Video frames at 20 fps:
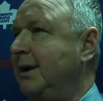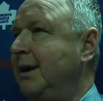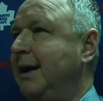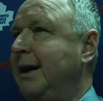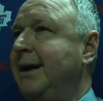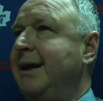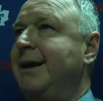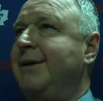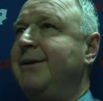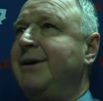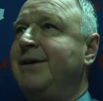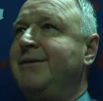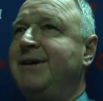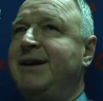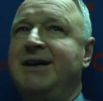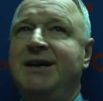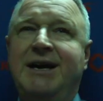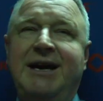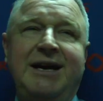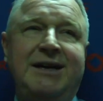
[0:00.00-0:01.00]
Then we have
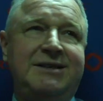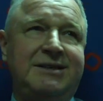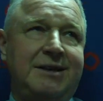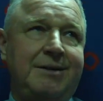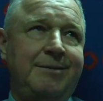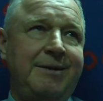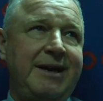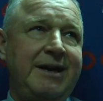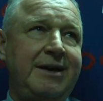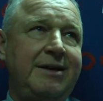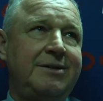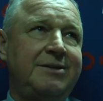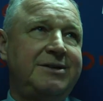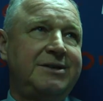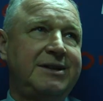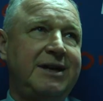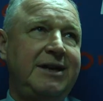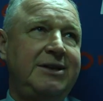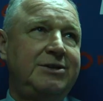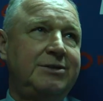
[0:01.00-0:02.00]
exit medical
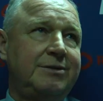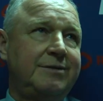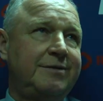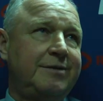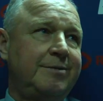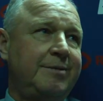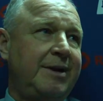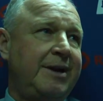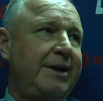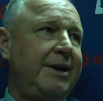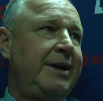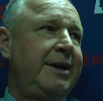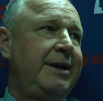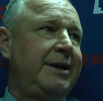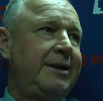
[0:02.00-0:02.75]
scheduled for Monday,